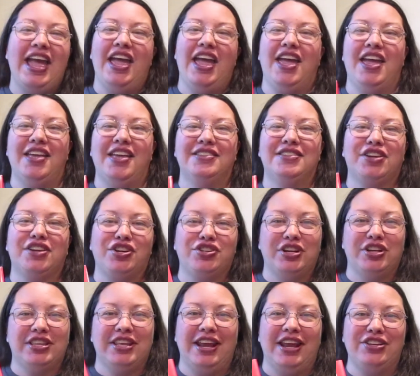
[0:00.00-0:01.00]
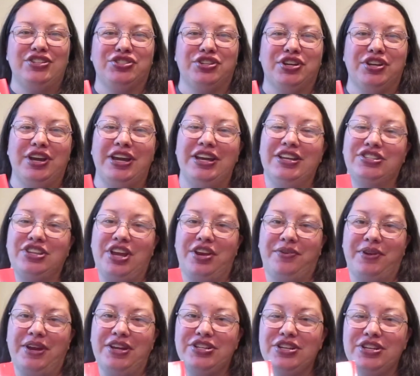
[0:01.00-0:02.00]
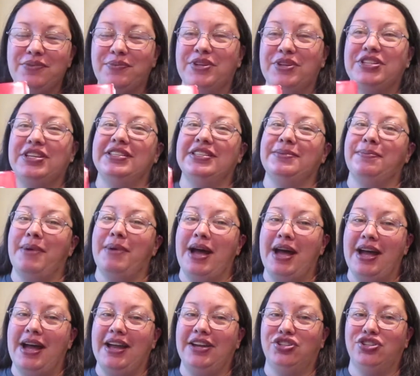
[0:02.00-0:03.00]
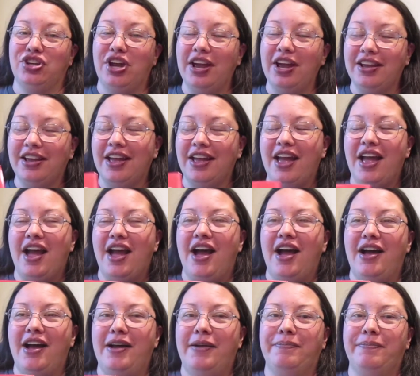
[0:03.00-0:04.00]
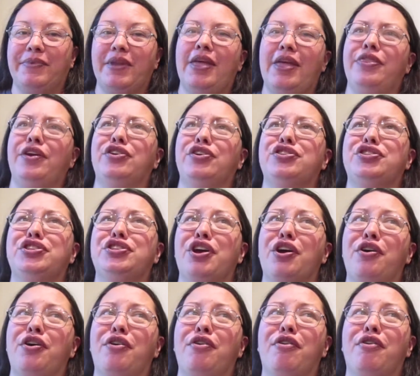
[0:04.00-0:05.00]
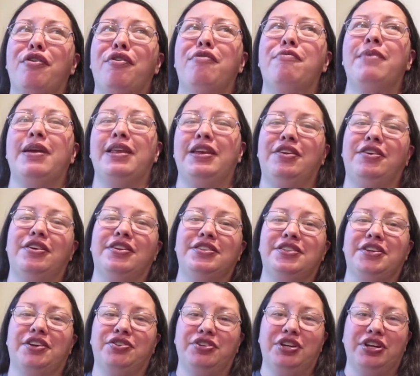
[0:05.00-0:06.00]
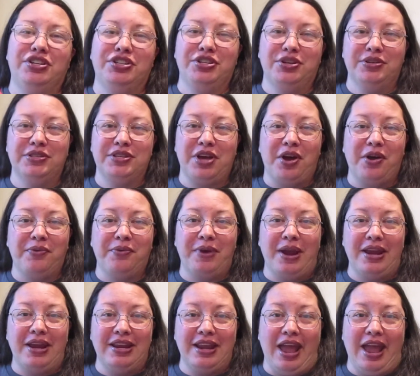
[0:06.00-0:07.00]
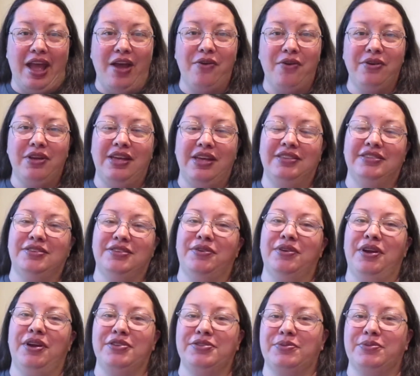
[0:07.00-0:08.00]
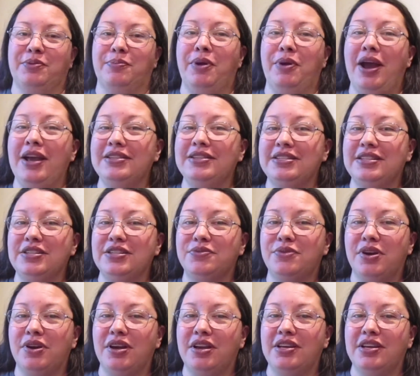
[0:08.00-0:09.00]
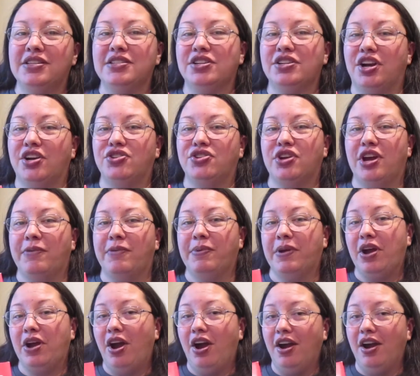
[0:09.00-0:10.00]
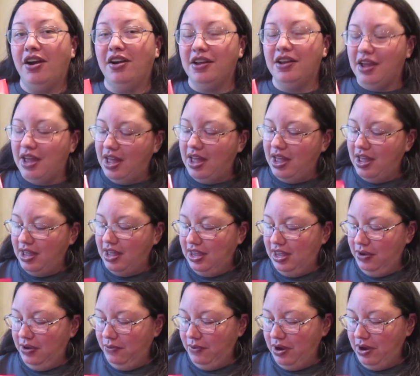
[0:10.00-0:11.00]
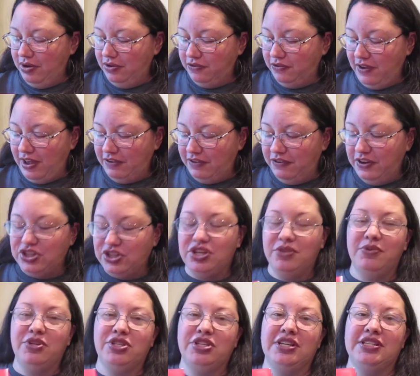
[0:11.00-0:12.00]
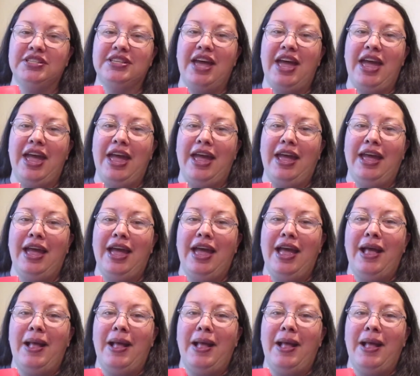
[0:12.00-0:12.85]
in Star Trek The Next Generation, which is my Trek. There's so many good Star Trek shows on right now, and so he also reprised his role in Star Trek Picard. He wrote fan fiction, which is a